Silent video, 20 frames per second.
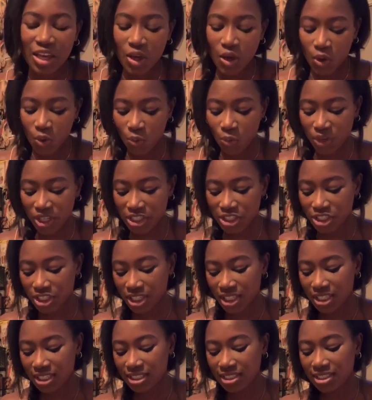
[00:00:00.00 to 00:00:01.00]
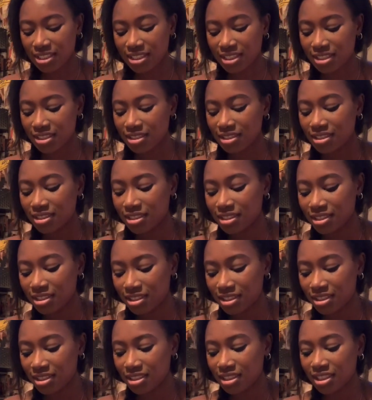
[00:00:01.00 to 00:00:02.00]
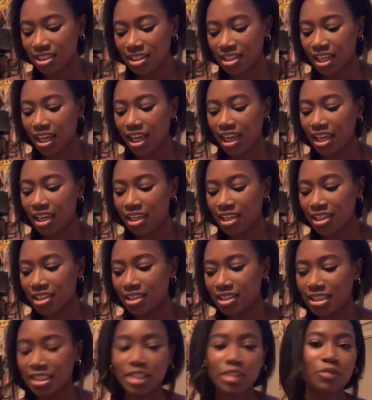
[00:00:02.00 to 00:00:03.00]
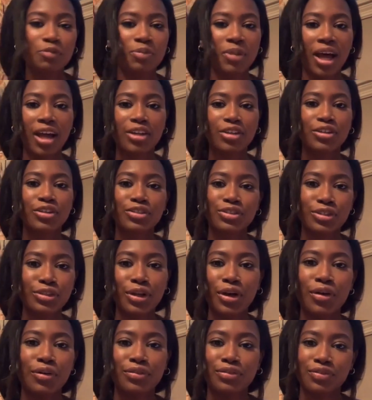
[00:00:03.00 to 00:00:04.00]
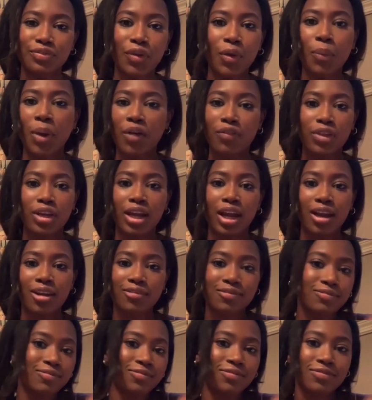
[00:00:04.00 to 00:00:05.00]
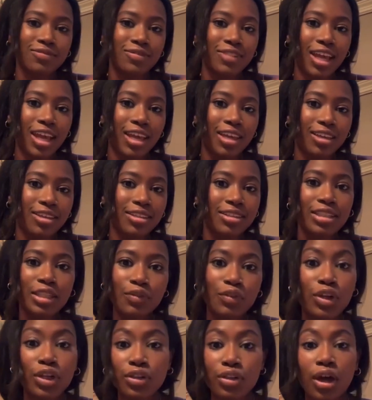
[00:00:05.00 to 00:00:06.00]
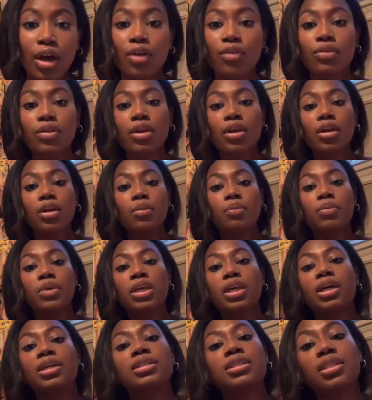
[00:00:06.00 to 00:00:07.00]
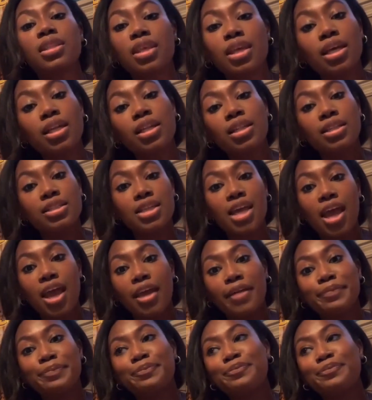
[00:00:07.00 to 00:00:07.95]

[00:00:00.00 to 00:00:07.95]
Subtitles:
Which is, like, leave black girls alone about their hair. Like, leave it alone. Because at the end of the day,